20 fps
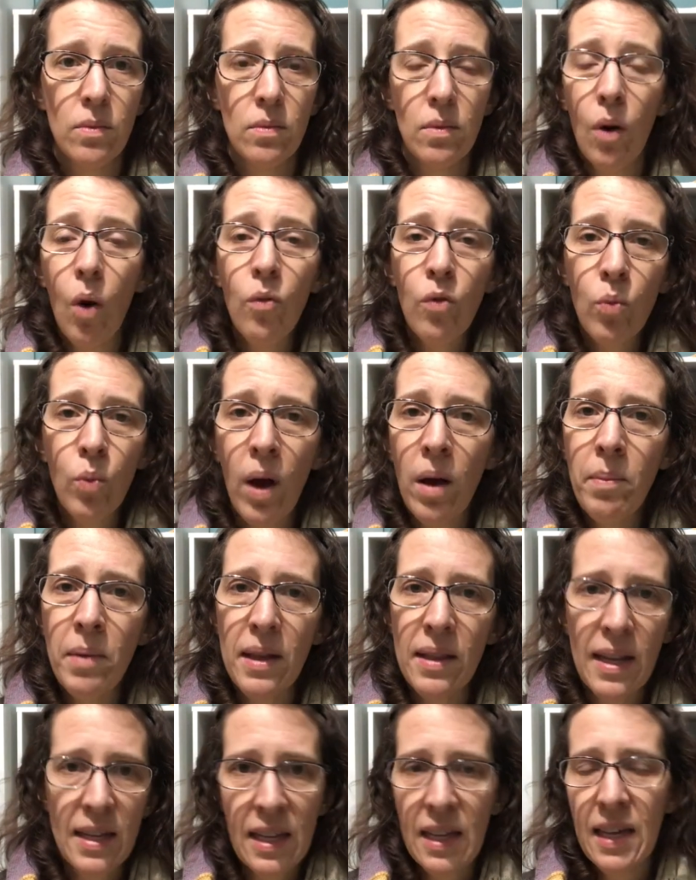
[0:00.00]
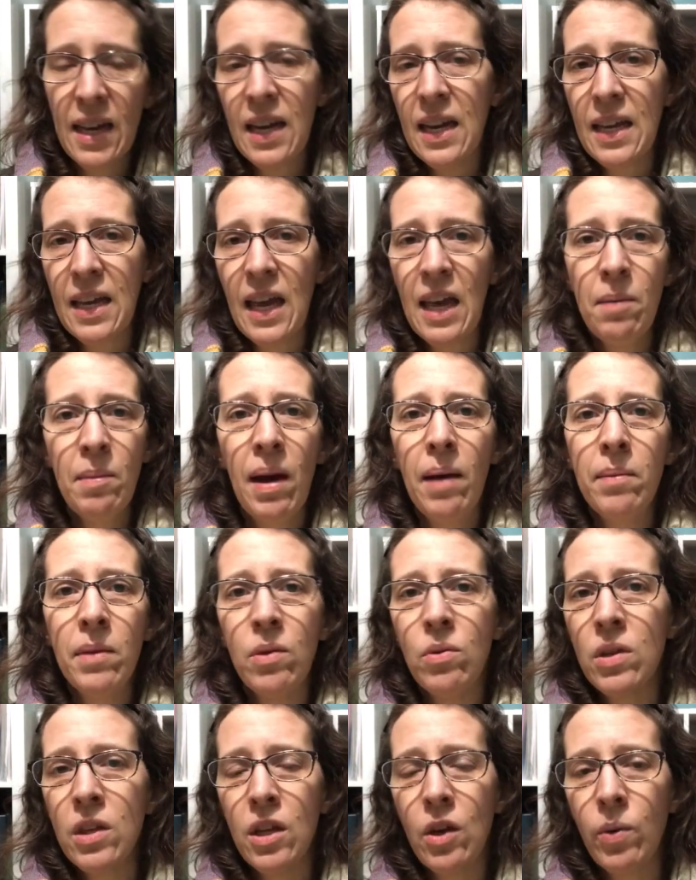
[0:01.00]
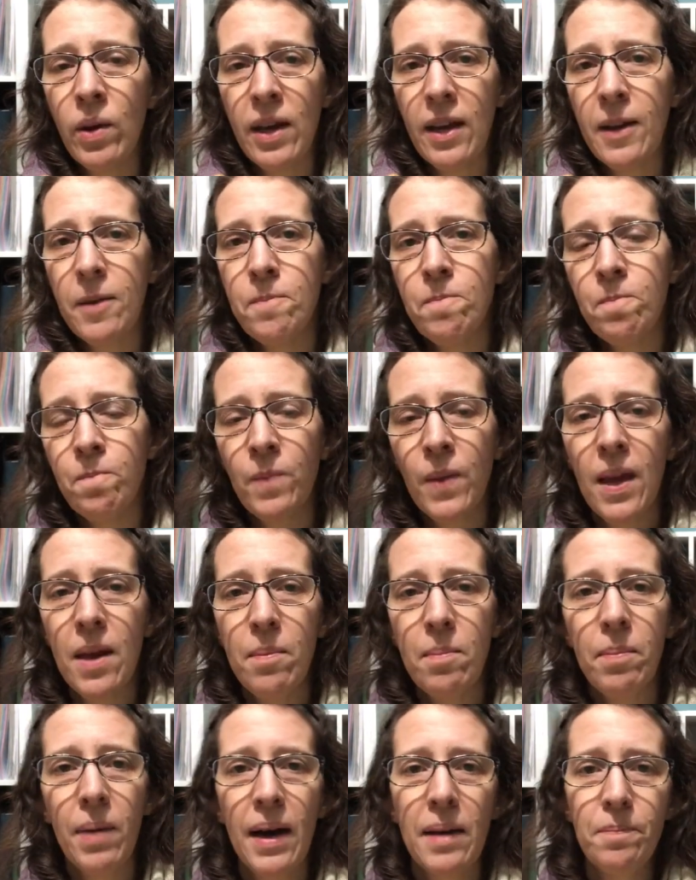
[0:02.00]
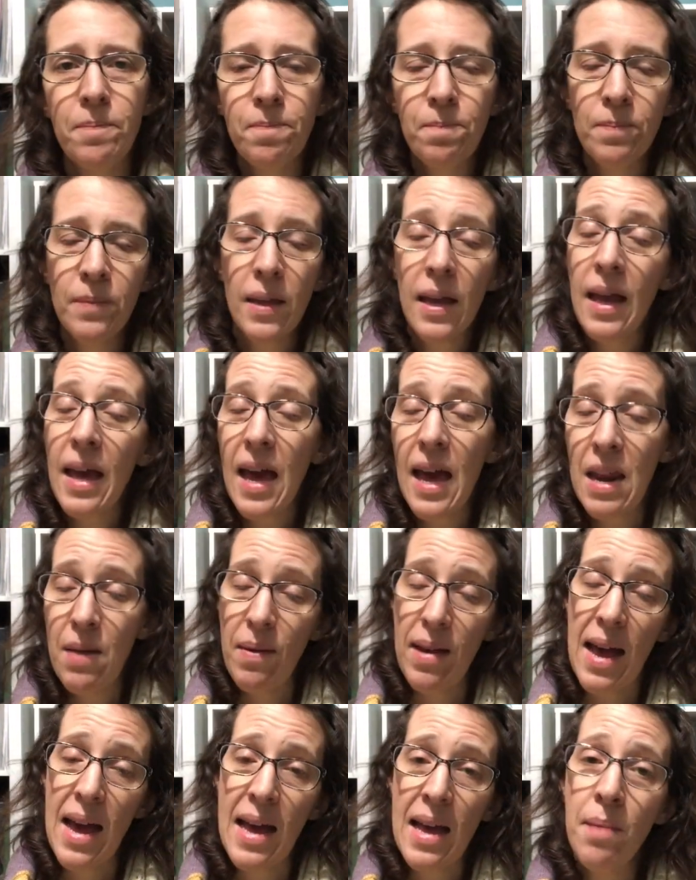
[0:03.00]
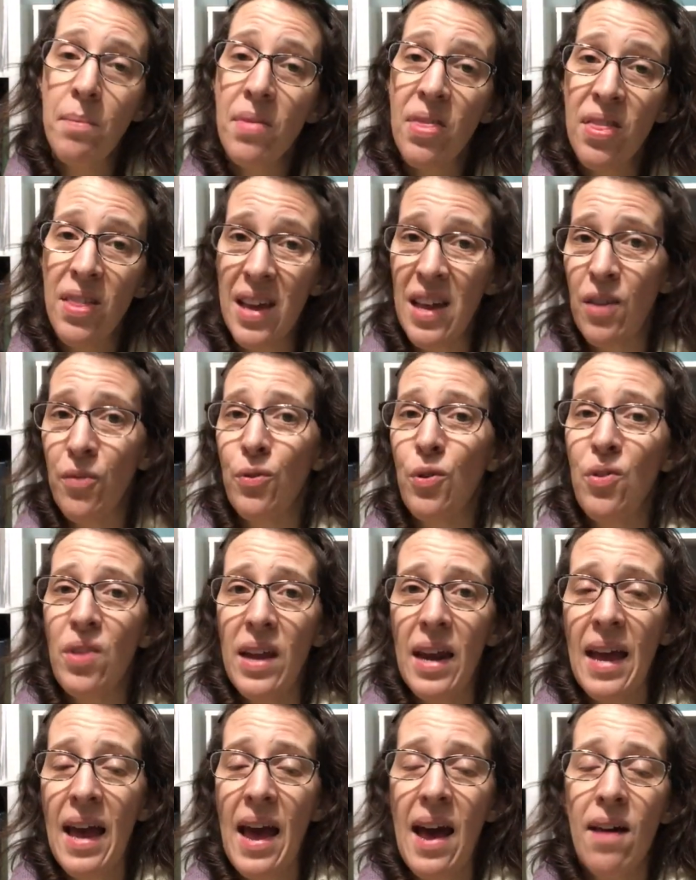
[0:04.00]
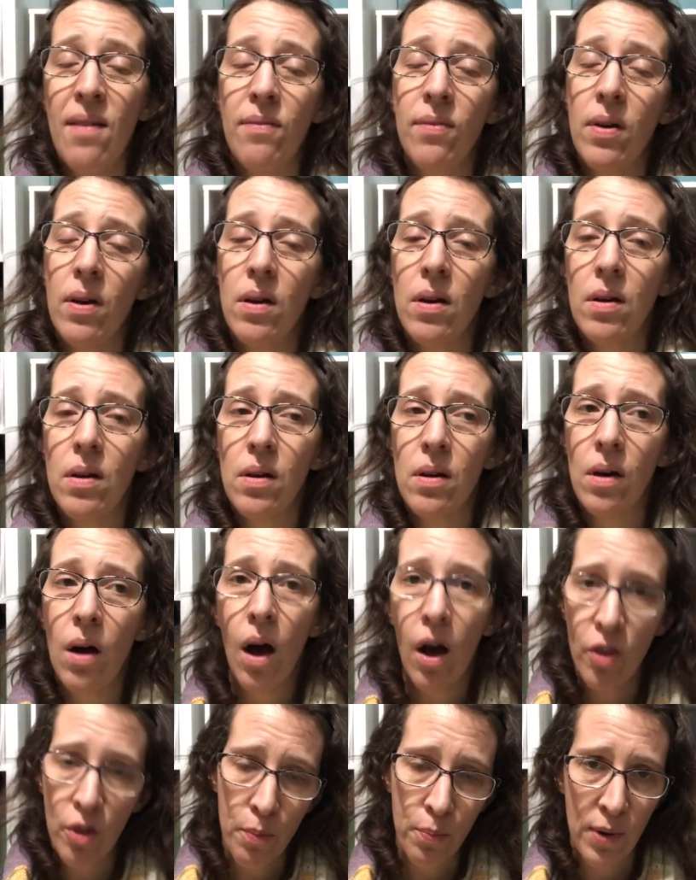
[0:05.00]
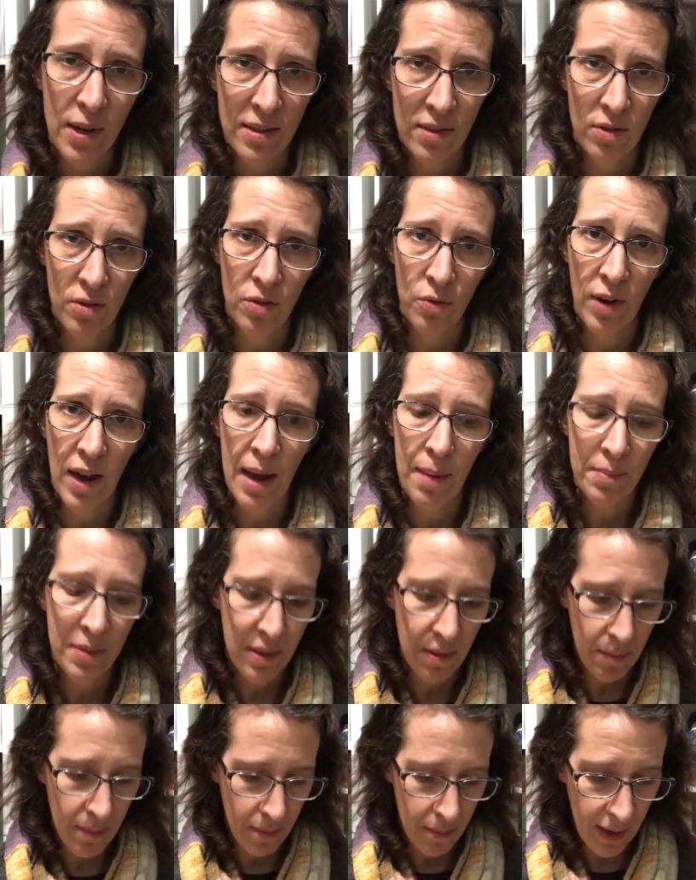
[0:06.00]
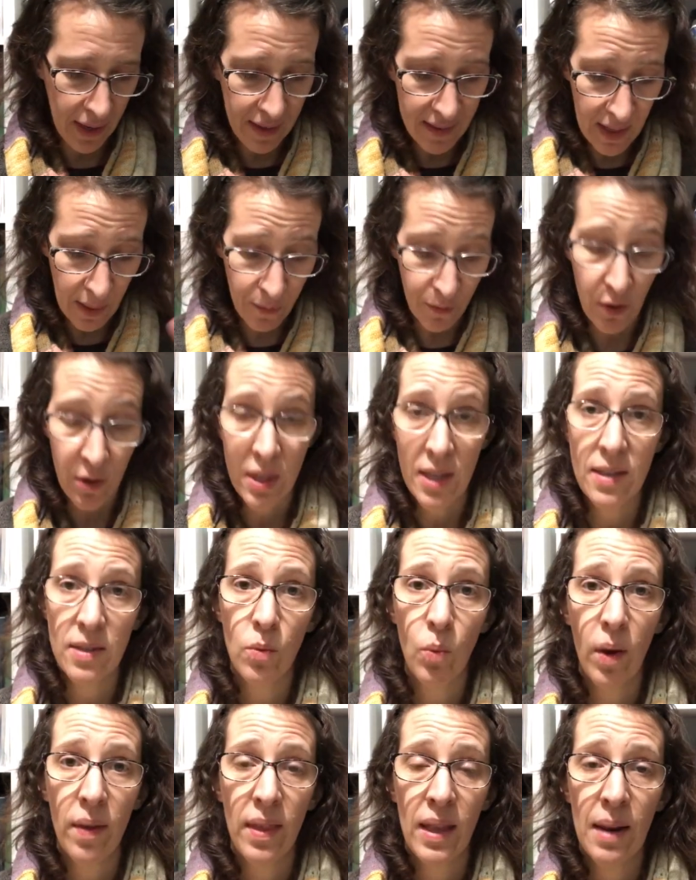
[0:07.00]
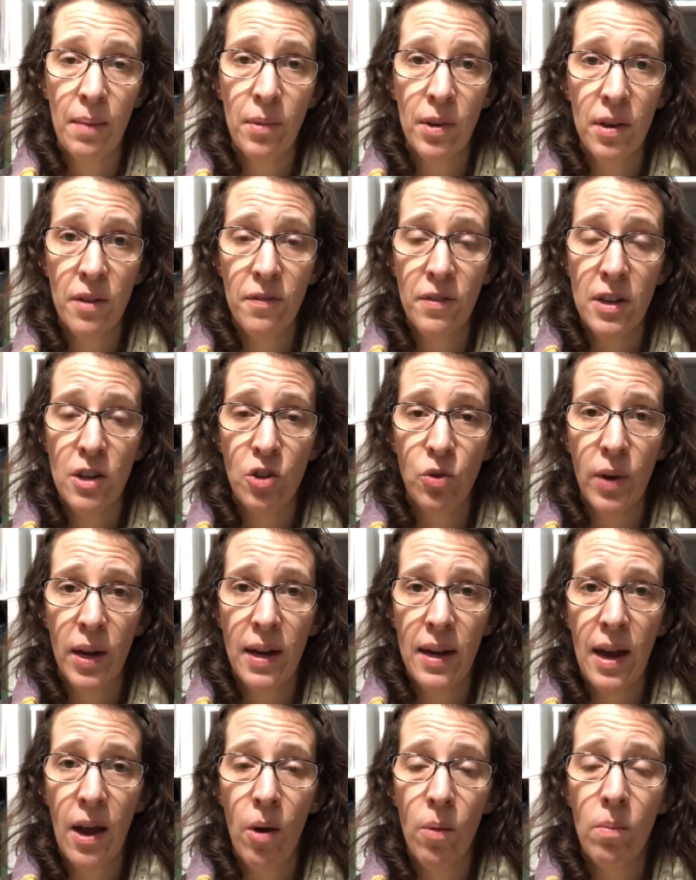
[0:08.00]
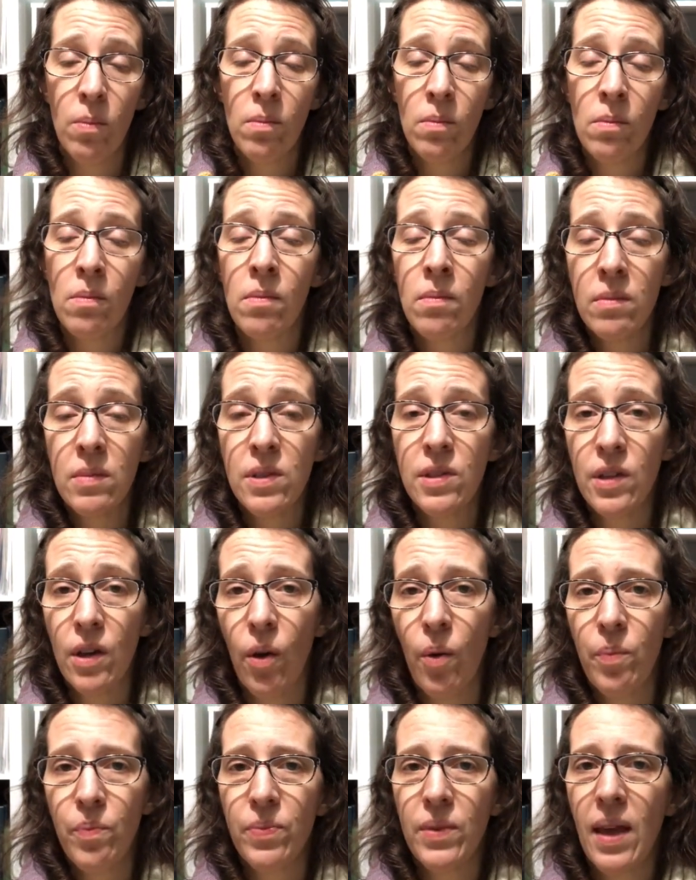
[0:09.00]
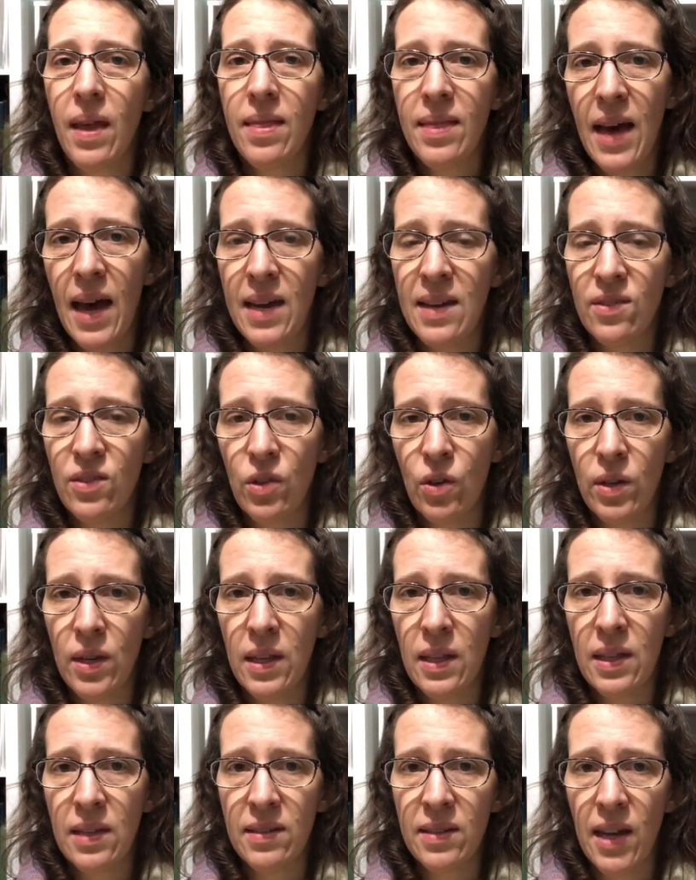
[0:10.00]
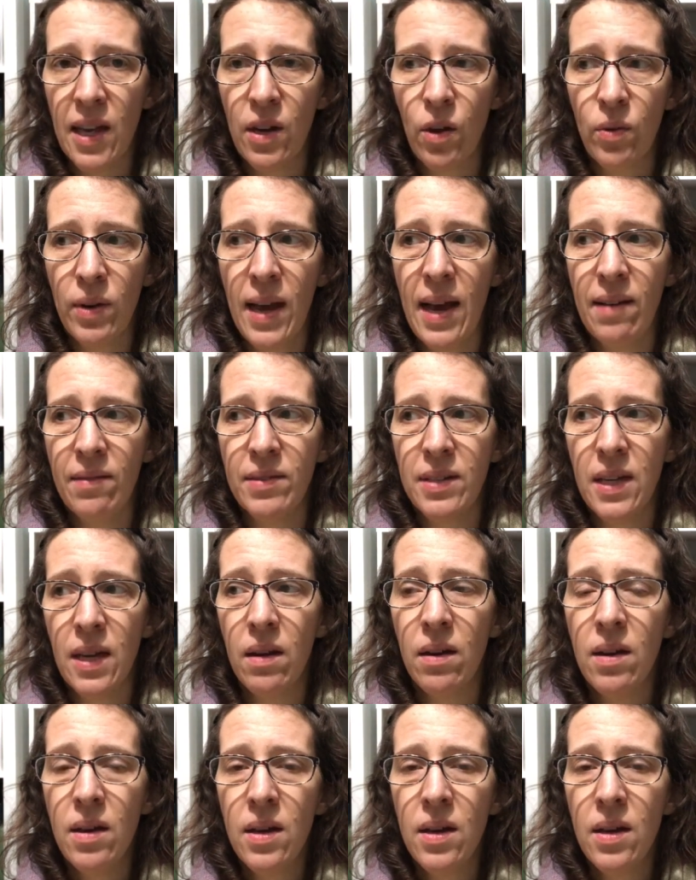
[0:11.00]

overwhelming, like it kind of came at me really quick. But anyway, I am thankful that I have all the presents wrapped except for this one that I'm going to finish right now. So that is good. At least I don't have to